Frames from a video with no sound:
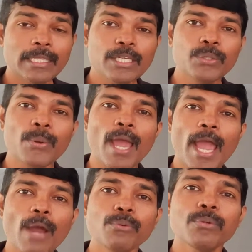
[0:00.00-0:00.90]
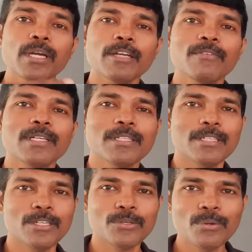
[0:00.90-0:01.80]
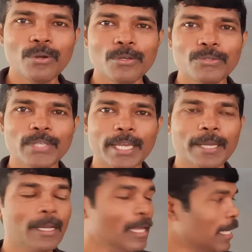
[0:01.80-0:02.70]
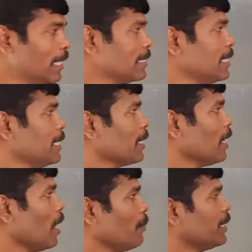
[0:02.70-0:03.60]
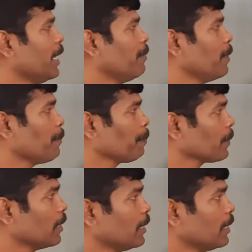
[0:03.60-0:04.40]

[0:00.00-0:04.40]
then you have to convert it into second. See here how it can be.